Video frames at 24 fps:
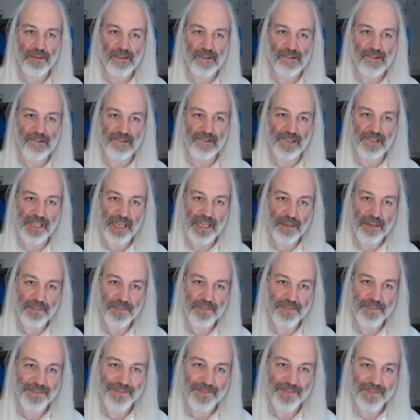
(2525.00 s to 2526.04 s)
Okay,
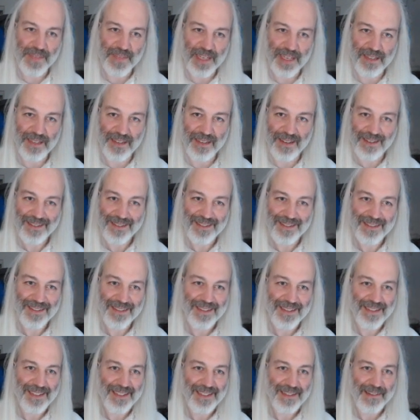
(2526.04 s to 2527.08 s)
neat, huh?
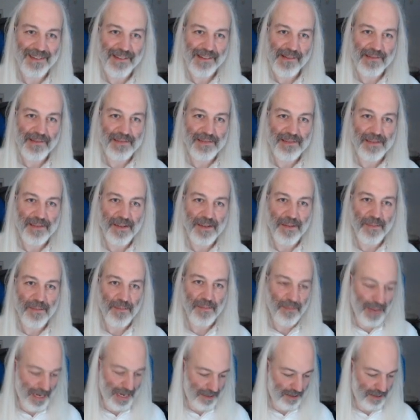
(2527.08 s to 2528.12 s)

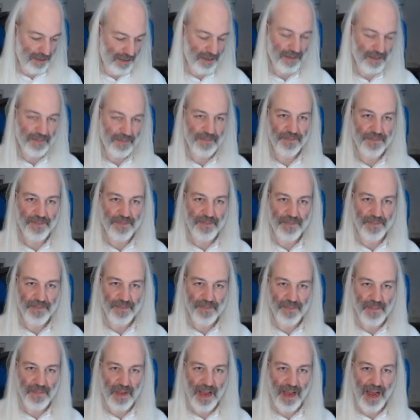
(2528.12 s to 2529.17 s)
But
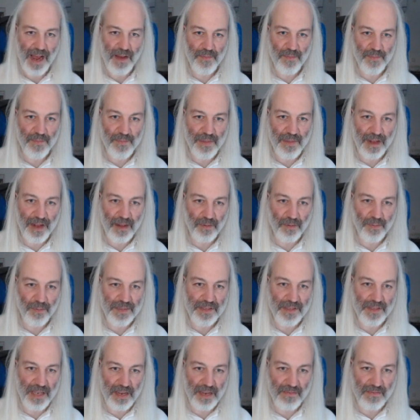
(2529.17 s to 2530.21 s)
I'll be
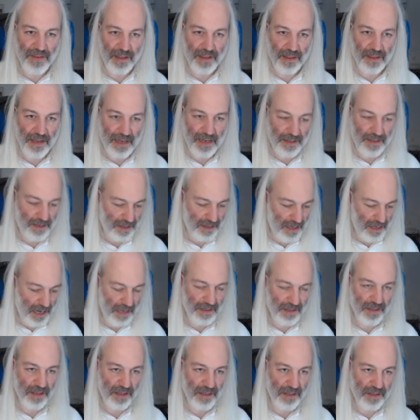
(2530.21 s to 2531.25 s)
saving that
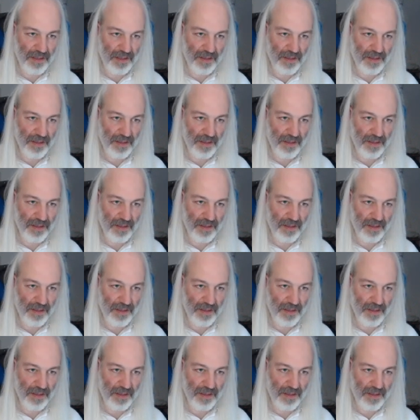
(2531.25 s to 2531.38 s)
as a